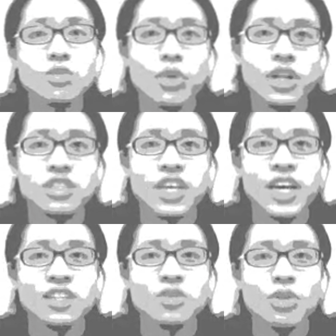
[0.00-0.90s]
The
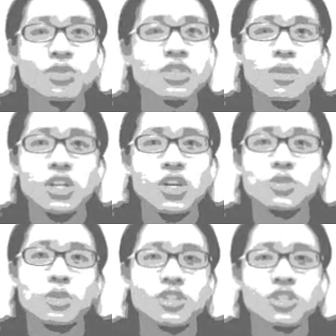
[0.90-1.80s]
easiest way to test
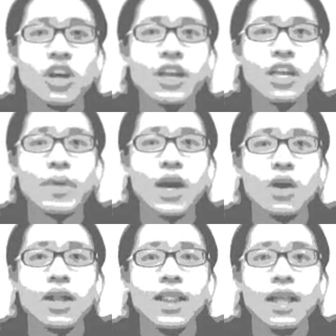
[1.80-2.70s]
whether somebody knows what he's
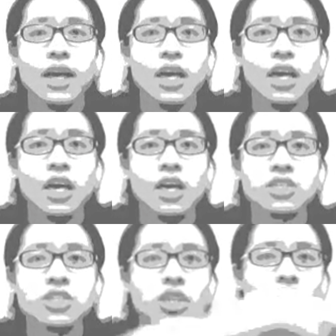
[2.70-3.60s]
talking about
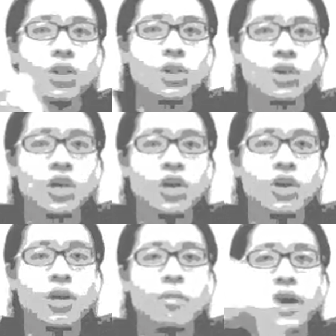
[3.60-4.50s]
is
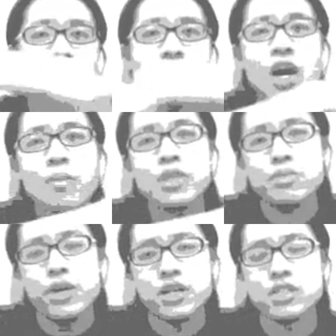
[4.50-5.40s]
look here in
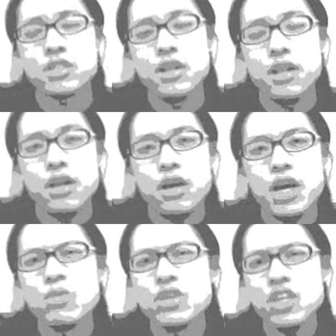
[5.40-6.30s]
my comments box.
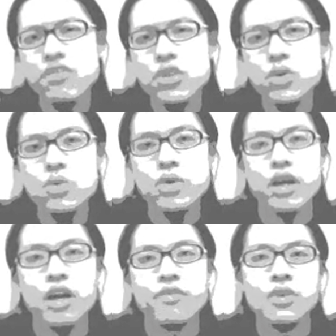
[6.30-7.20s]
I will
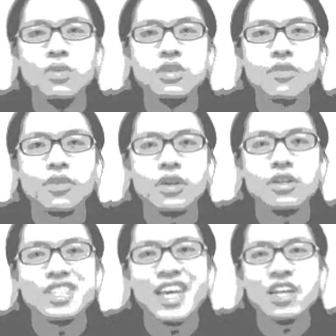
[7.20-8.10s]
leave you a
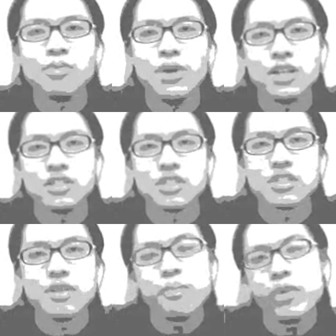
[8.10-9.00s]
few different
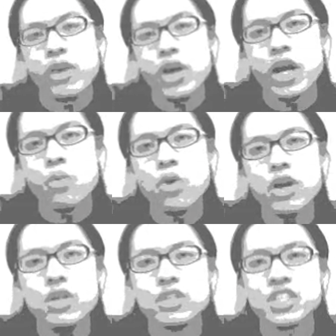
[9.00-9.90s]
text boxes,
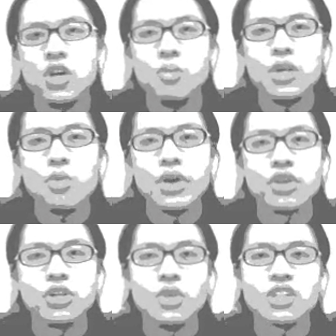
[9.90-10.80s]
and I want you to
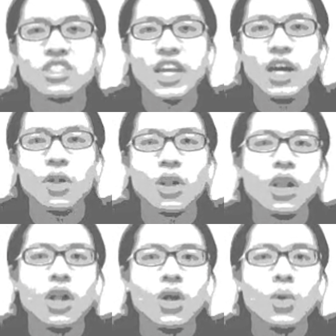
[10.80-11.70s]
tell me whether you can
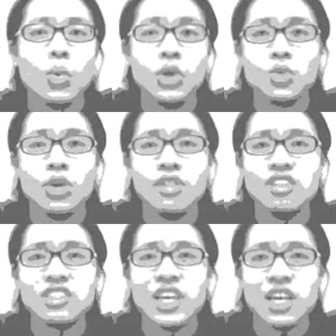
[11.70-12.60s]
tell
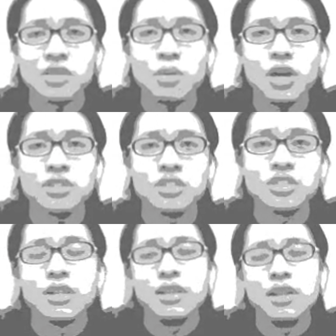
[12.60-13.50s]
which one of these
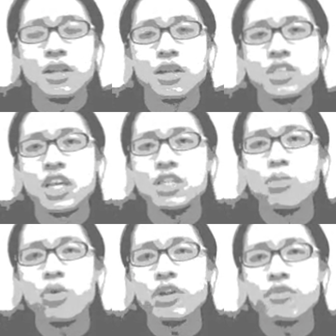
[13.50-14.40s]
text boxes
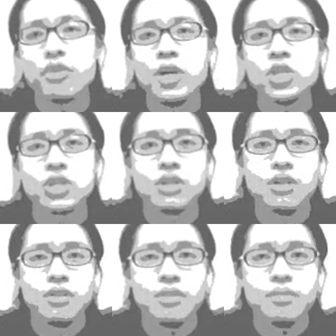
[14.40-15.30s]
contains more
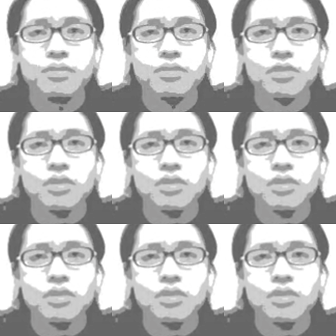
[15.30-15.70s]
information.